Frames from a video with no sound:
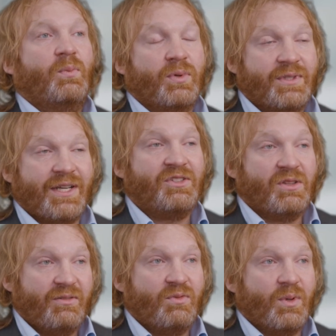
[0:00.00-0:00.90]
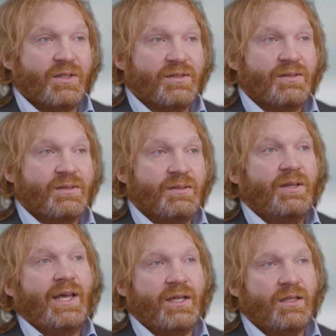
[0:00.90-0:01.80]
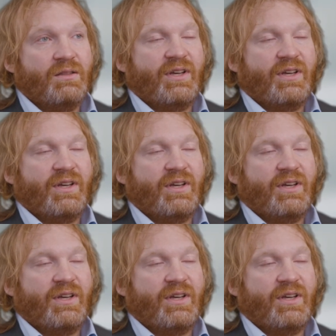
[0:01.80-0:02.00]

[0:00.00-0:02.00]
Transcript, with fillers: protect your loved ones, and get the